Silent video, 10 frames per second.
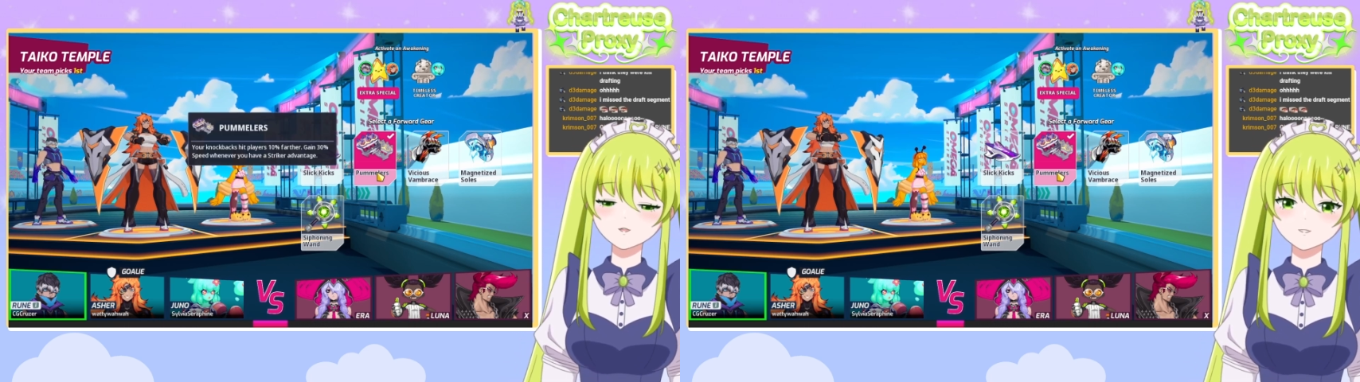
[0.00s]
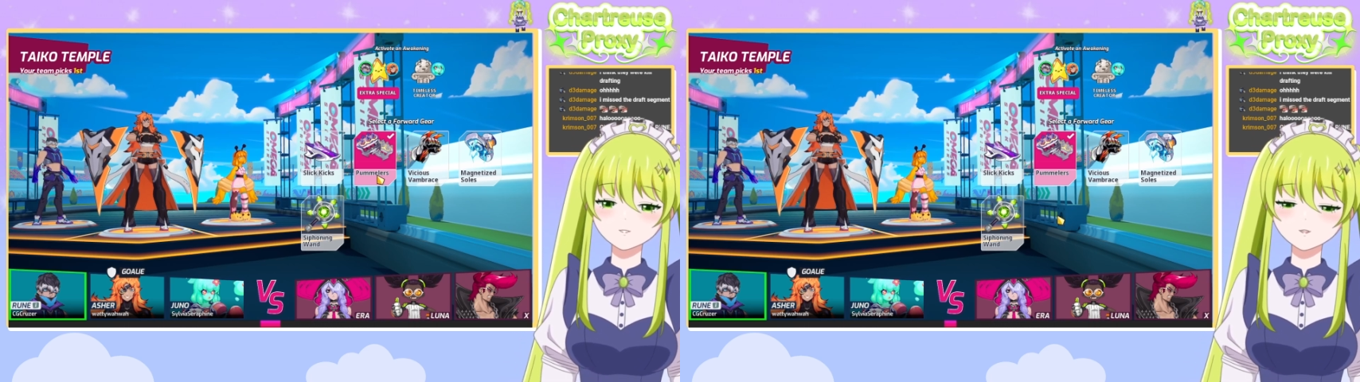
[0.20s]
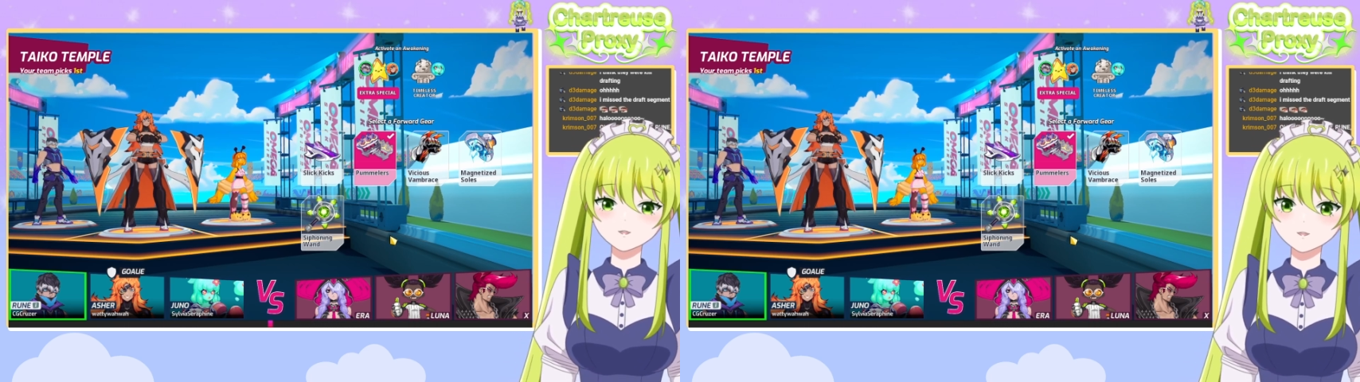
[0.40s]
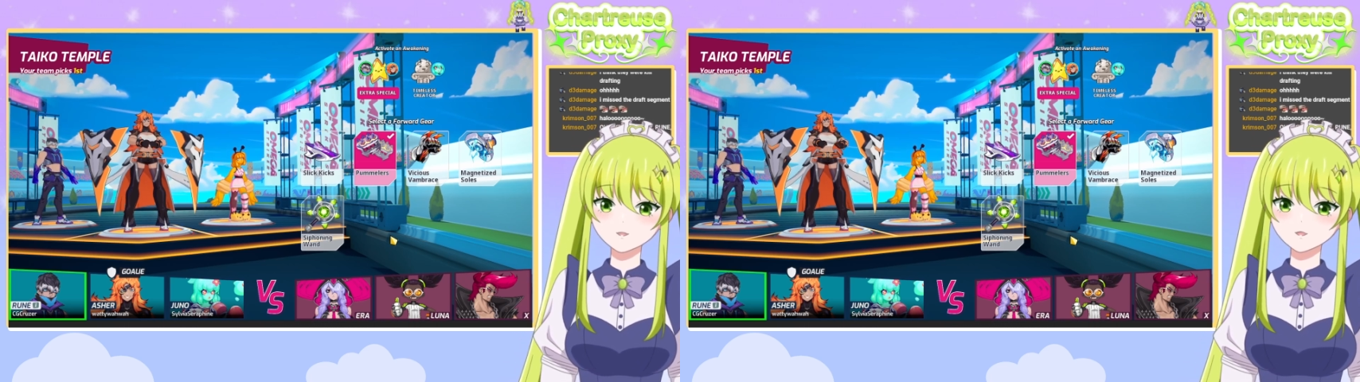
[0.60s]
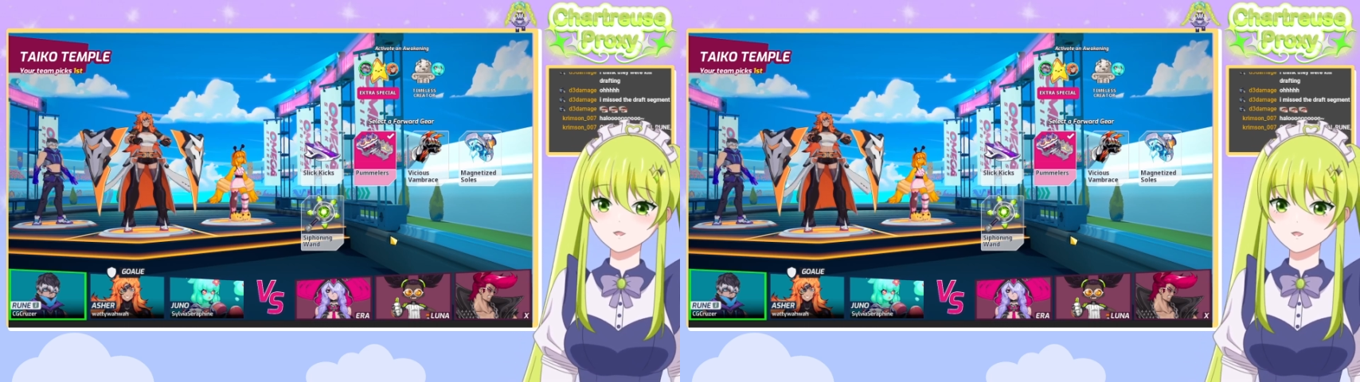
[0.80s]
of course
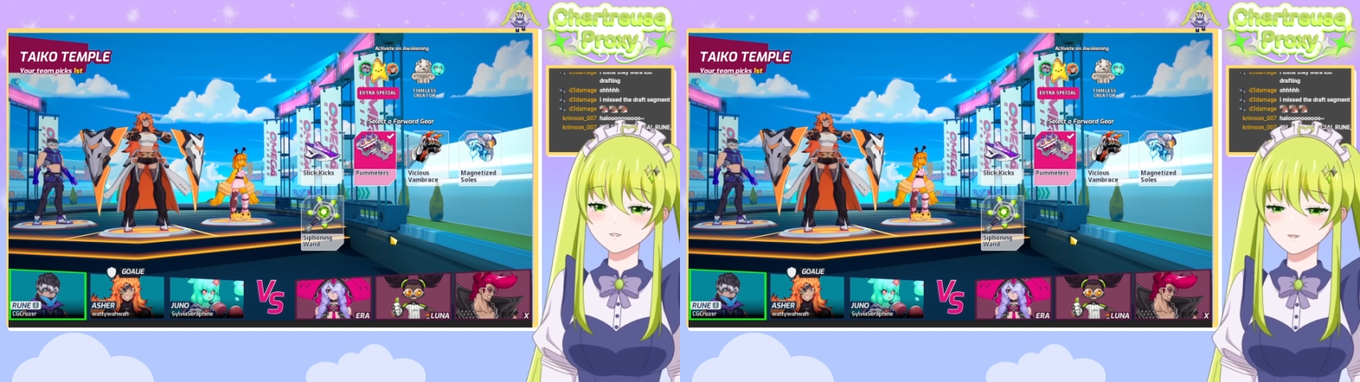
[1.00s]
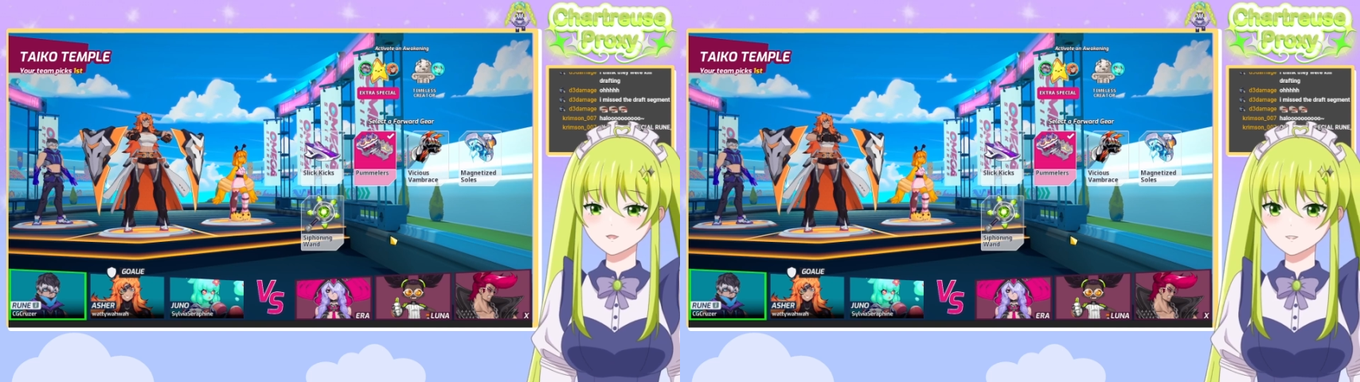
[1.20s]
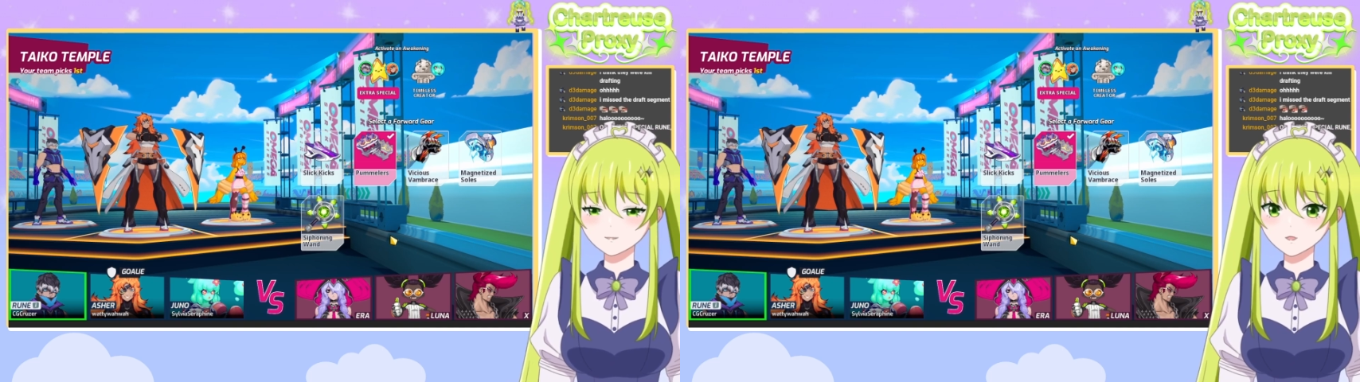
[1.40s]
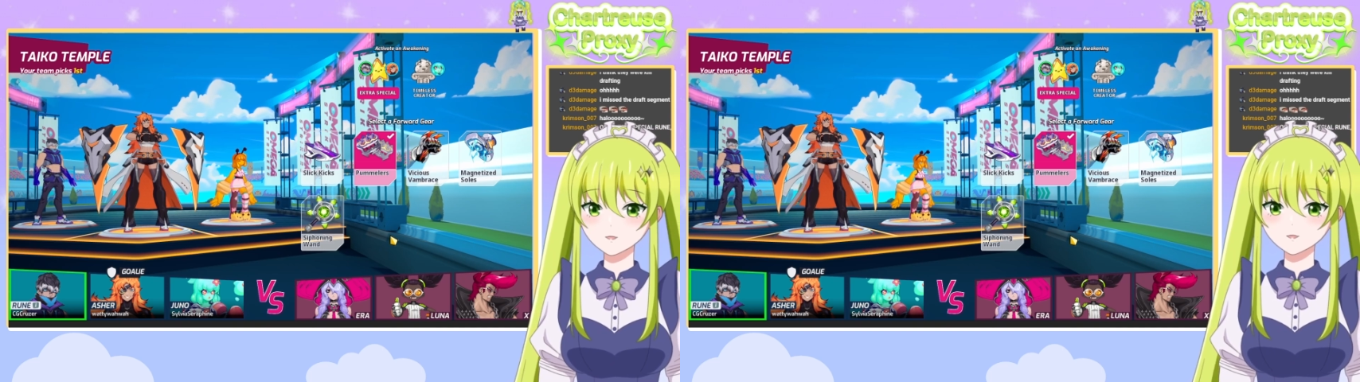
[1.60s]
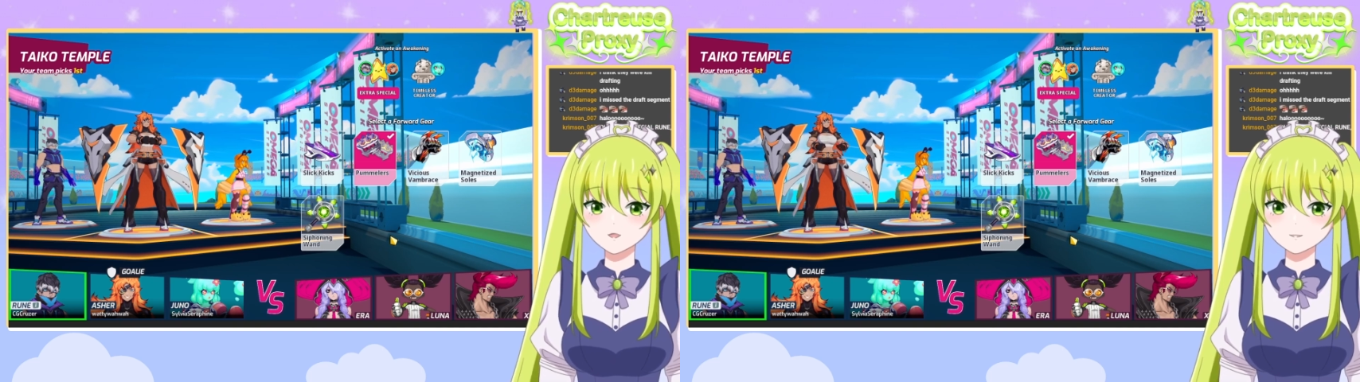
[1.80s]
as the
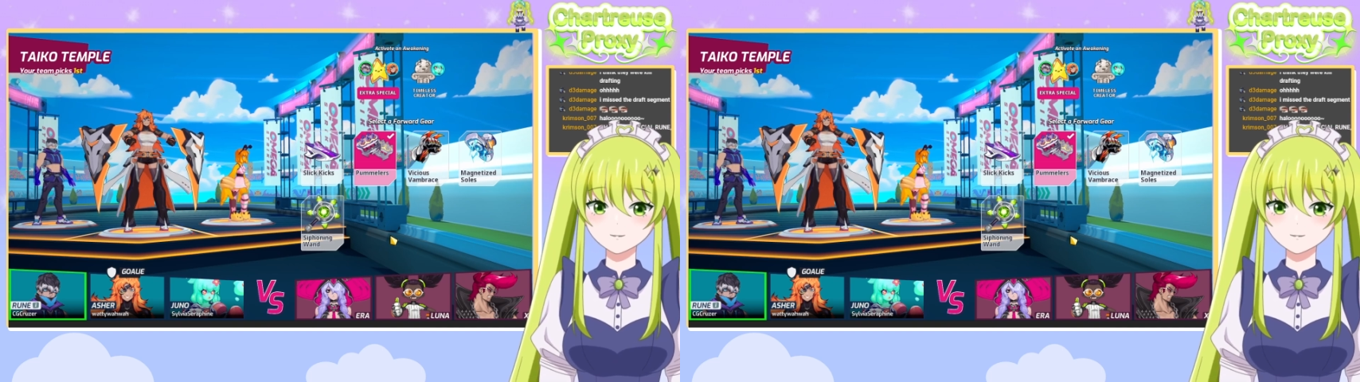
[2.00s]
primary option.